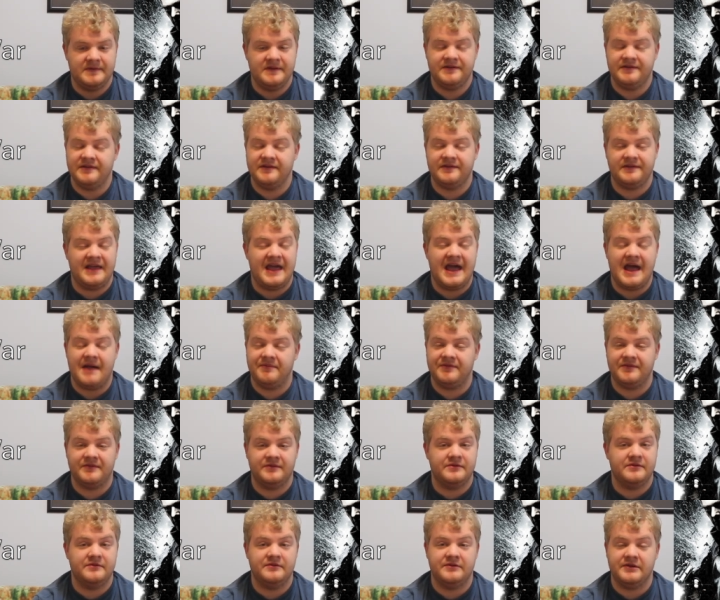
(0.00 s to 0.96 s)
It's just
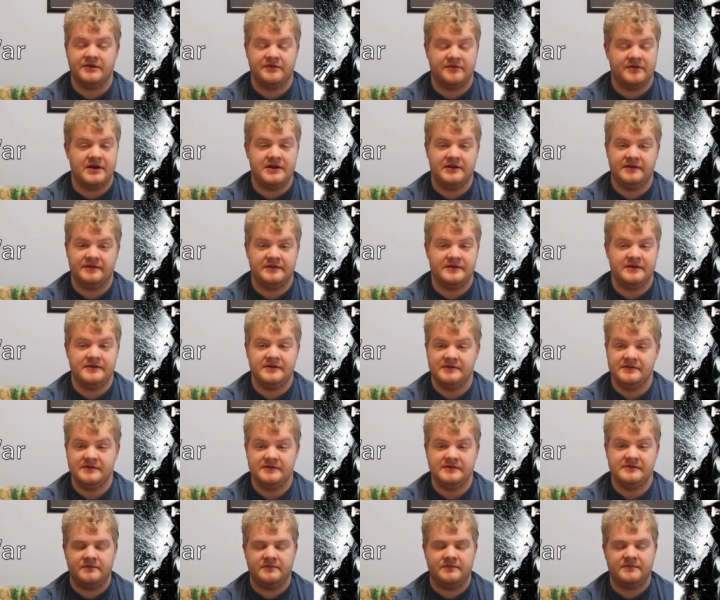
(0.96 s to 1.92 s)
absolutely crazy.
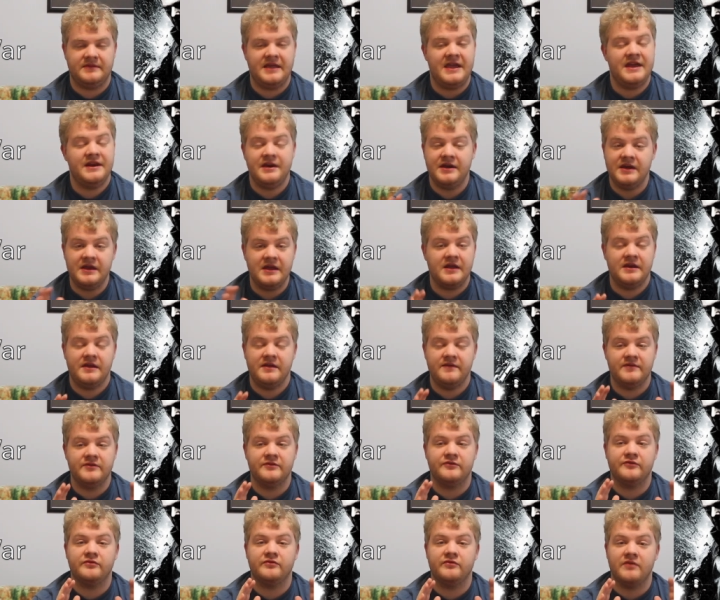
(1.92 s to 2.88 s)
They did not
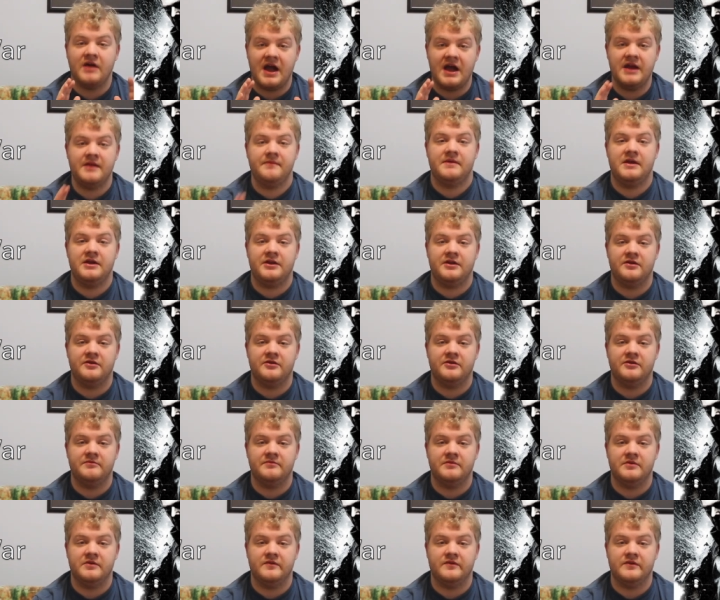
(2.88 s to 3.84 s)
even try to make a
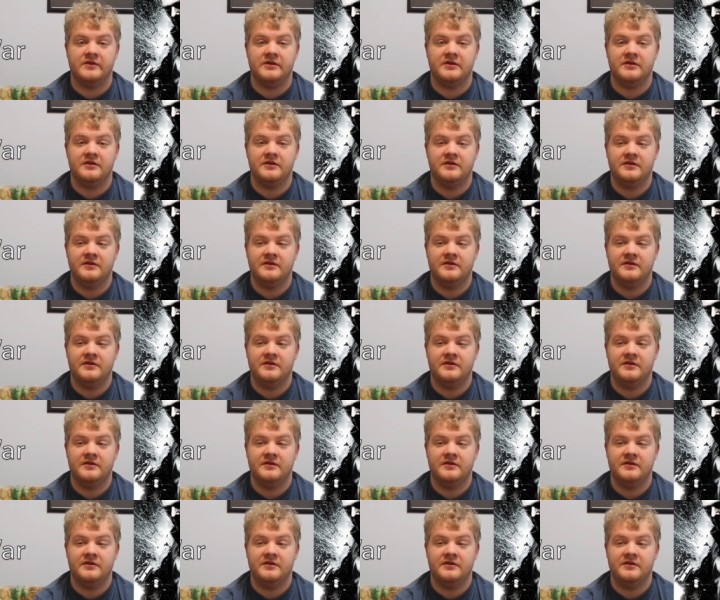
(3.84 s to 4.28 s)
good movie,